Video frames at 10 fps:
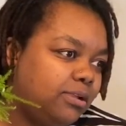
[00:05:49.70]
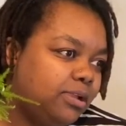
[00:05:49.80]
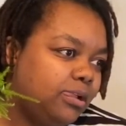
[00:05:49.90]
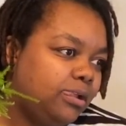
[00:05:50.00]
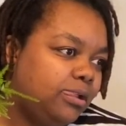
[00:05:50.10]

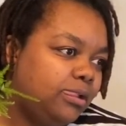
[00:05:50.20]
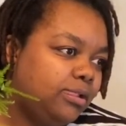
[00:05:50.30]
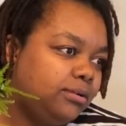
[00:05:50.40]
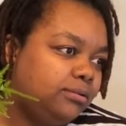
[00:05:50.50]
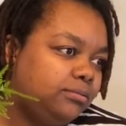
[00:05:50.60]

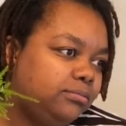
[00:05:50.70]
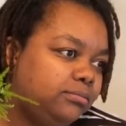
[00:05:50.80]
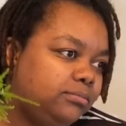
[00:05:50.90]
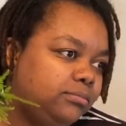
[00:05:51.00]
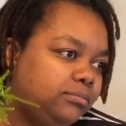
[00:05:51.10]

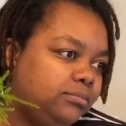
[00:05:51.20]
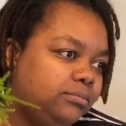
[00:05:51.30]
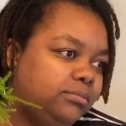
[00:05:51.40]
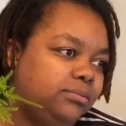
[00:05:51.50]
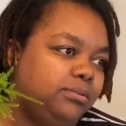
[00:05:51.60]
[no speech]